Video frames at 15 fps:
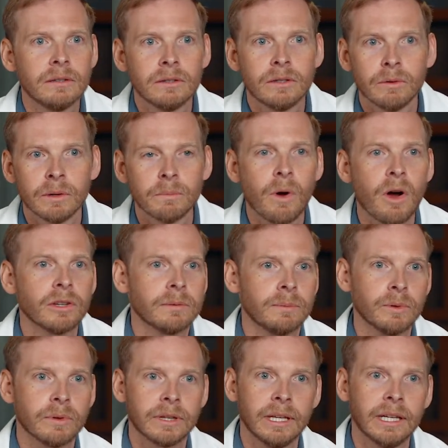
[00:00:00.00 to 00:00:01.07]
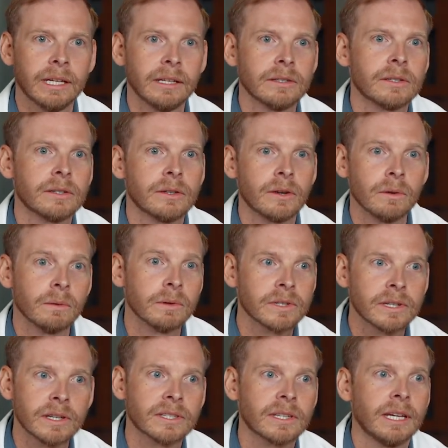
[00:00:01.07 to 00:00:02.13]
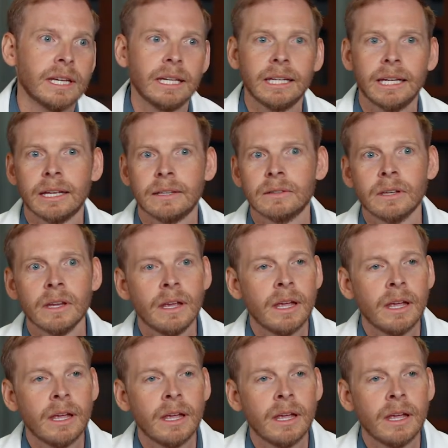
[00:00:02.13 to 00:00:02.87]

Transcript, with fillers: doing multiple things, so assisting and,